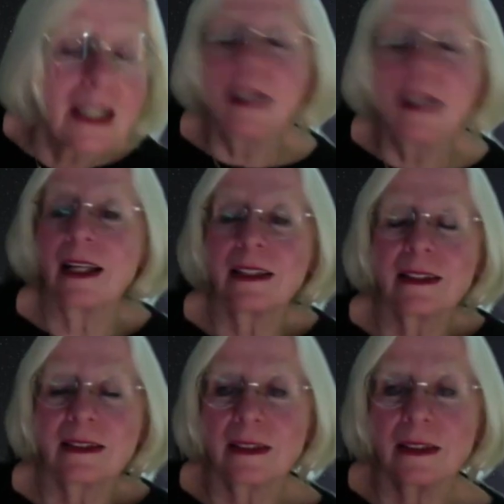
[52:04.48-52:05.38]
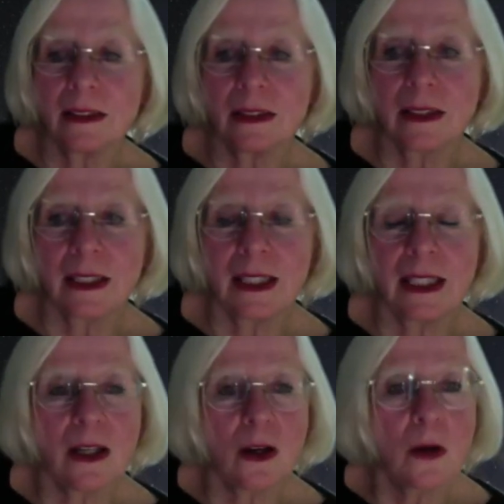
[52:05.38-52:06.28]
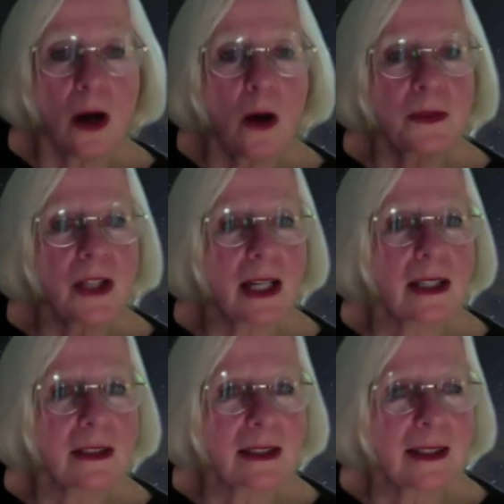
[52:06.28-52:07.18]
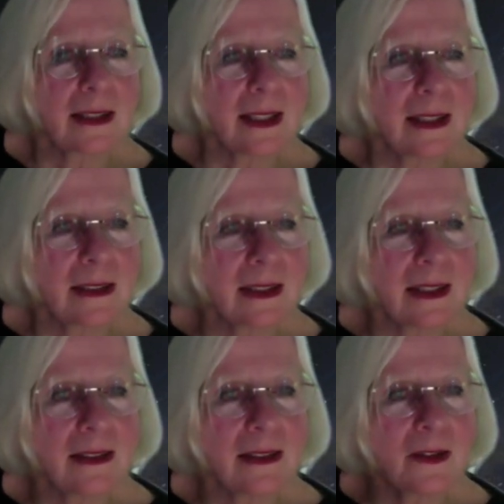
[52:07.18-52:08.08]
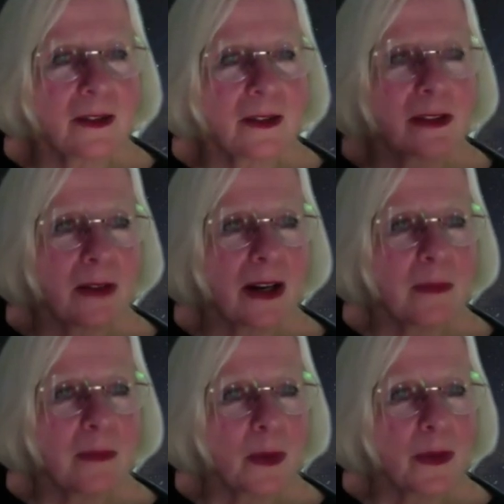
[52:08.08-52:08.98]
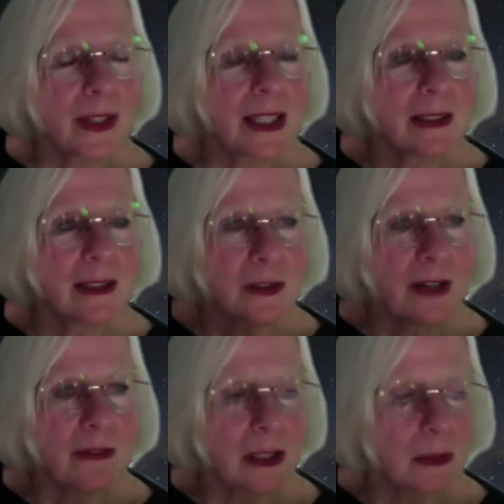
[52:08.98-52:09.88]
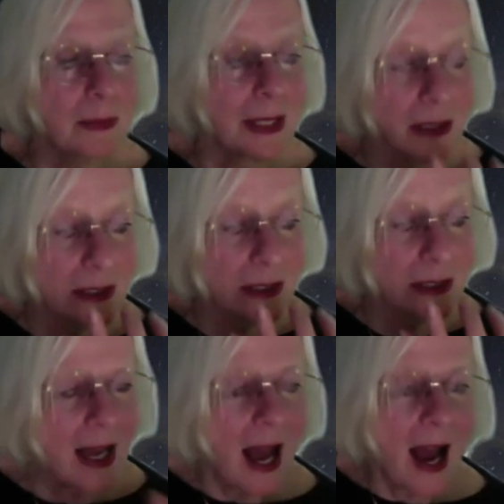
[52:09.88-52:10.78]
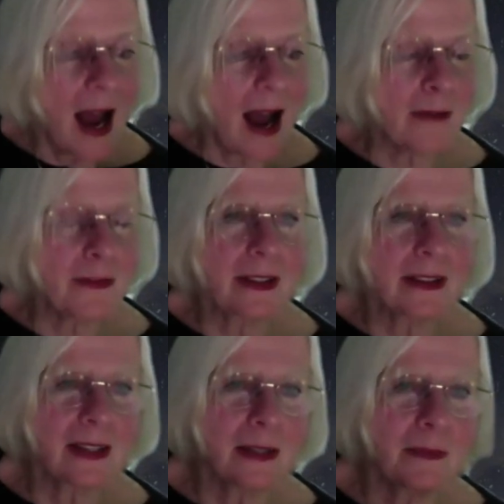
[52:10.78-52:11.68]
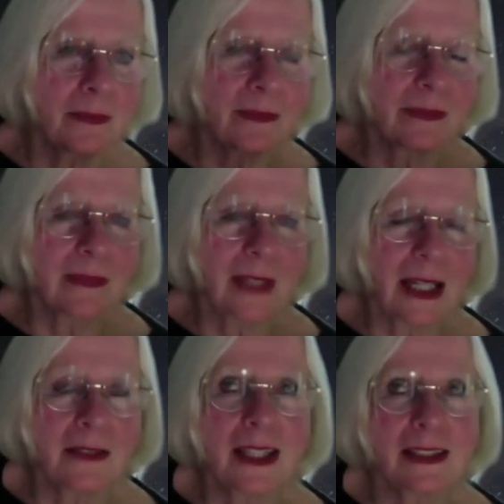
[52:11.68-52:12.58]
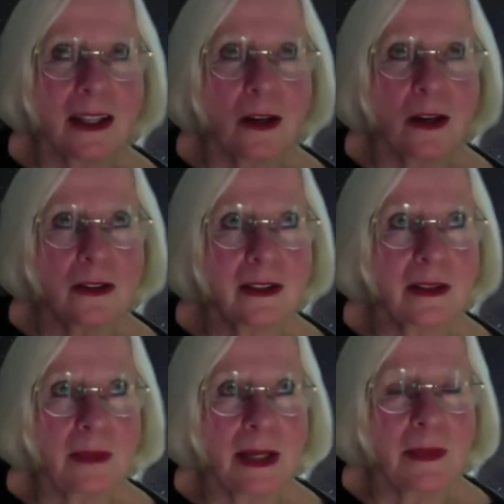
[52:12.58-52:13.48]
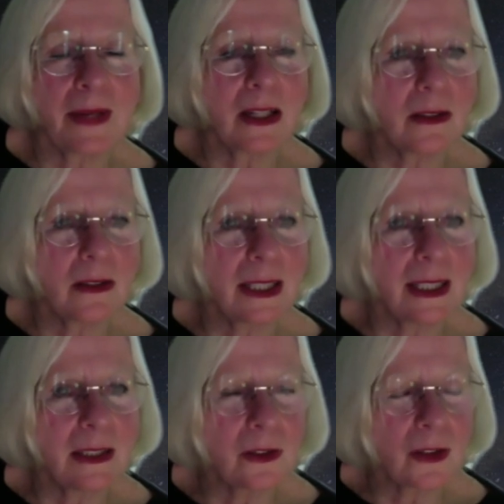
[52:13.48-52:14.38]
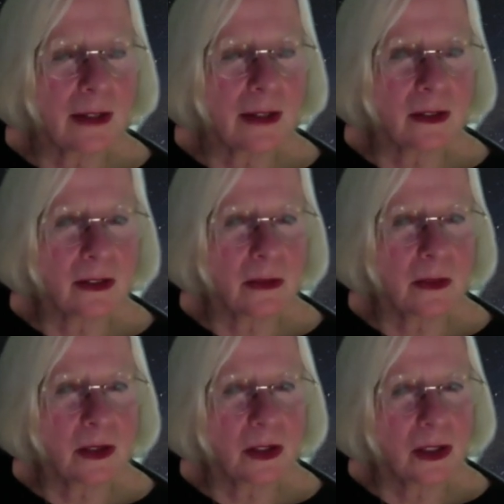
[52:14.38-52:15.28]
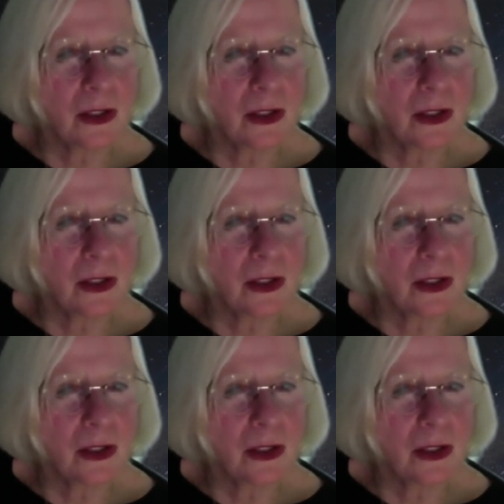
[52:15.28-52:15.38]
and the object, I think, it's a very important thing, this traveling companion, because I feel as I'm kind of getting older that maybe I don't need to travel so much to